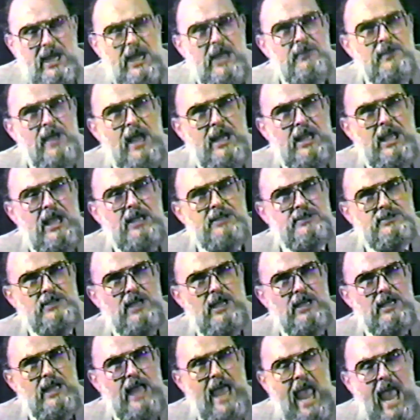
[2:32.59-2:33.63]
in that he is
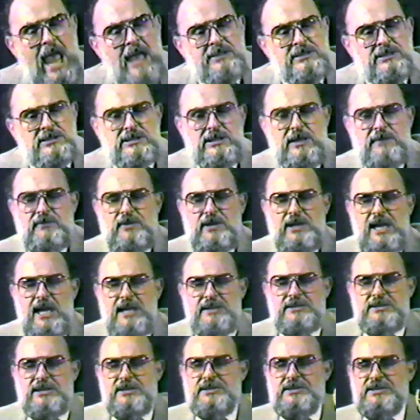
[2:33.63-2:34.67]
the last of the
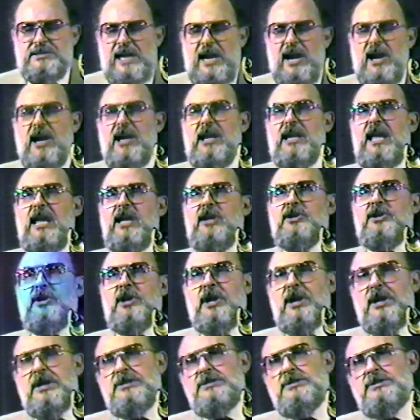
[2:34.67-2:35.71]
necessarily
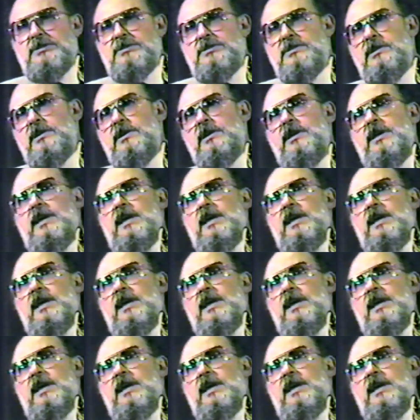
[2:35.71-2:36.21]
cursed.